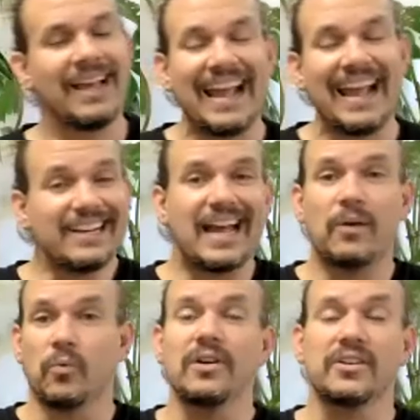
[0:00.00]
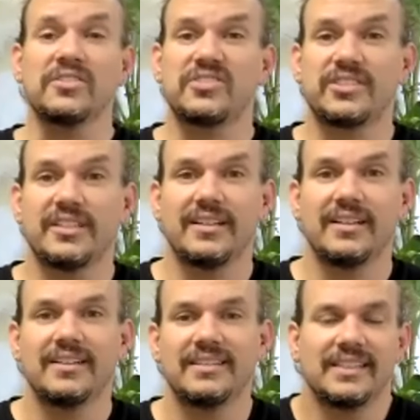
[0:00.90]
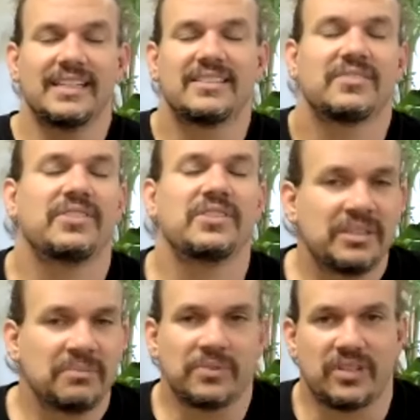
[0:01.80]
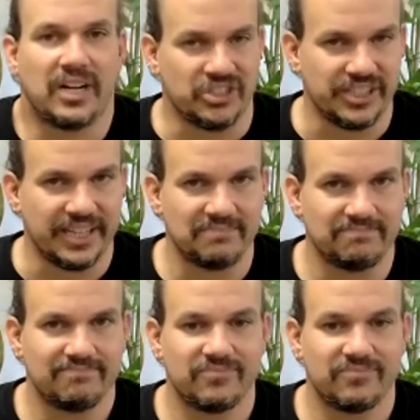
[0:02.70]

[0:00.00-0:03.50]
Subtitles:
And at worst, it's a feel-good massage day.